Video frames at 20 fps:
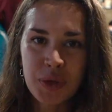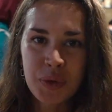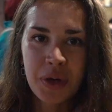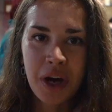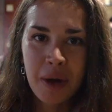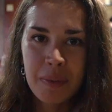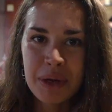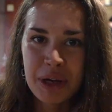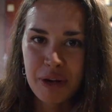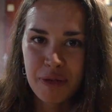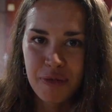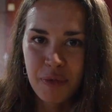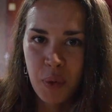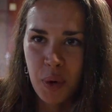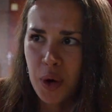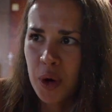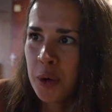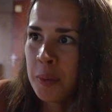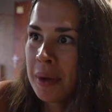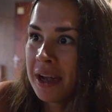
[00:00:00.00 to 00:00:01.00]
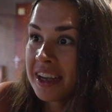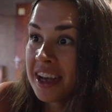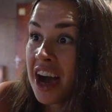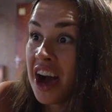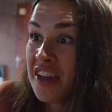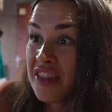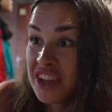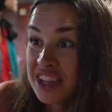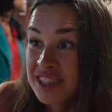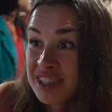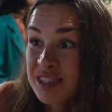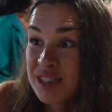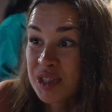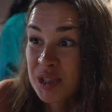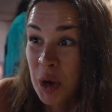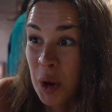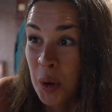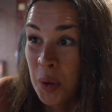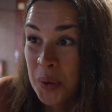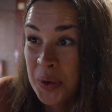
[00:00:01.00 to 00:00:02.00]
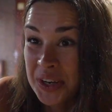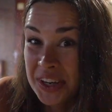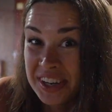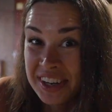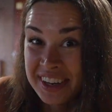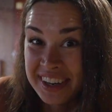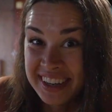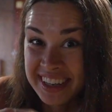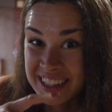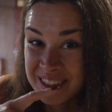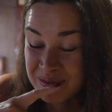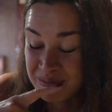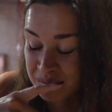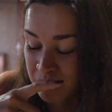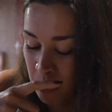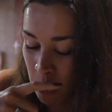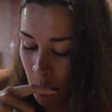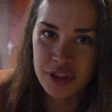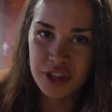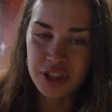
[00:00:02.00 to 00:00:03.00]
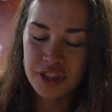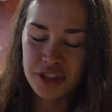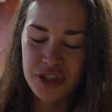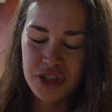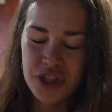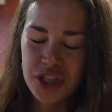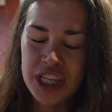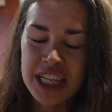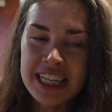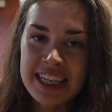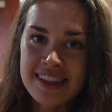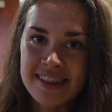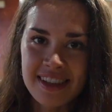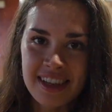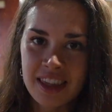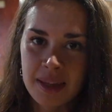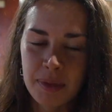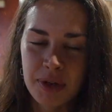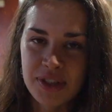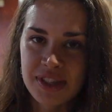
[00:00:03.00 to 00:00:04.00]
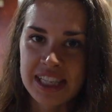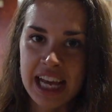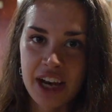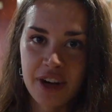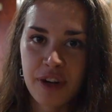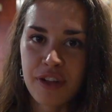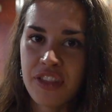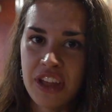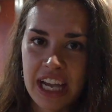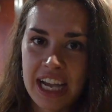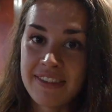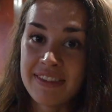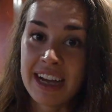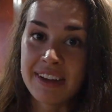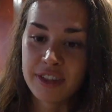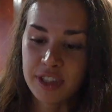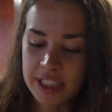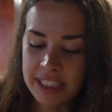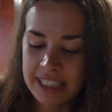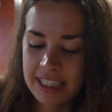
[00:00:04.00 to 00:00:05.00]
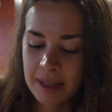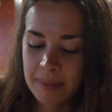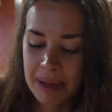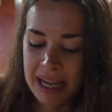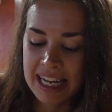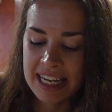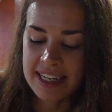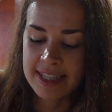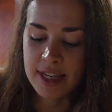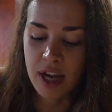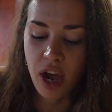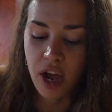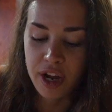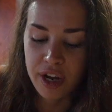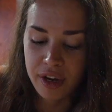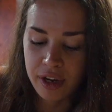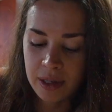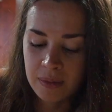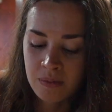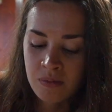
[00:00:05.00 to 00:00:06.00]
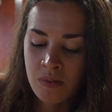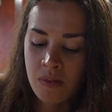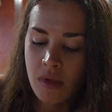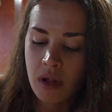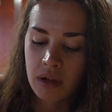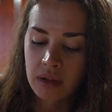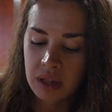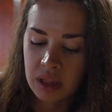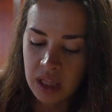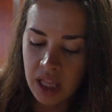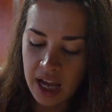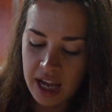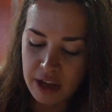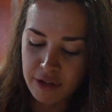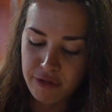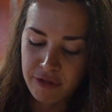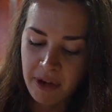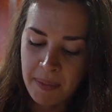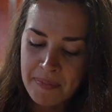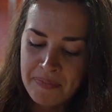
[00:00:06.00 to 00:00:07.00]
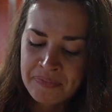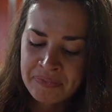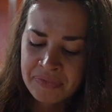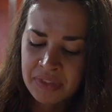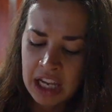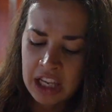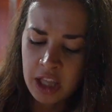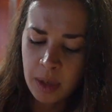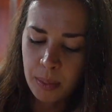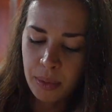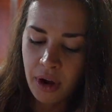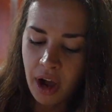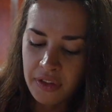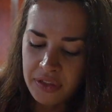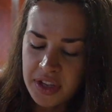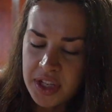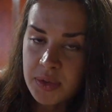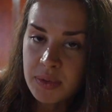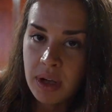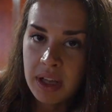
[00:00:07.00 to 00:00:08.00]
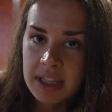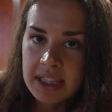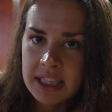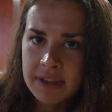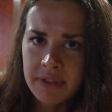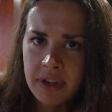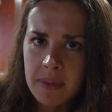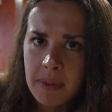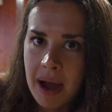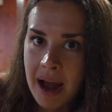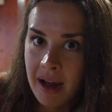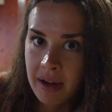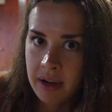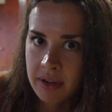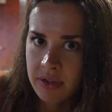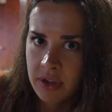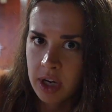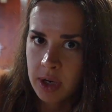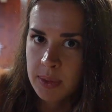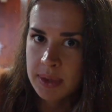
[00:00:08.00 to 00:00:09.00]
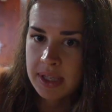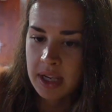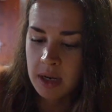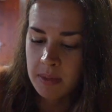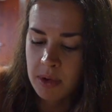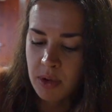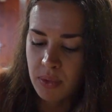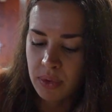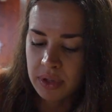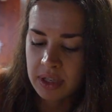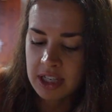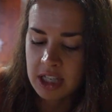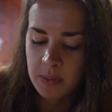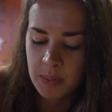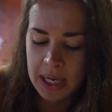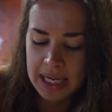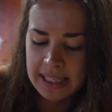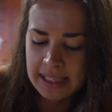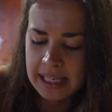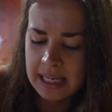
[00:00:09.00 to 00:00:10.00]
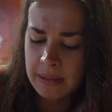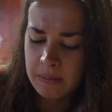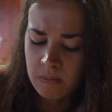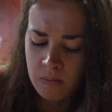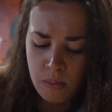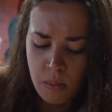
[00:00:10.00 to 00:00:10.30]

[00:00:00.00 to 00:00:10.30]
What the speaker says: you come here for. Oh my God, that's so good. The cheek is like the most tender thing I've ever eaten in my entire life. And the broth is relatively mild. I thought it was gonna be really spicy,